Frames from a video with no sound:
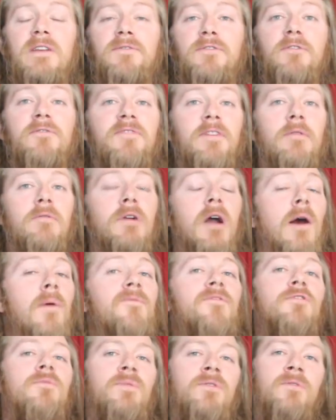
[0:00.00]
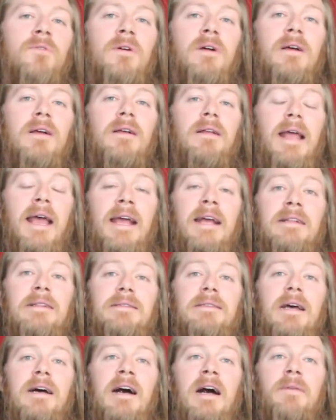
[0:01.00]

If you feel comfortable and,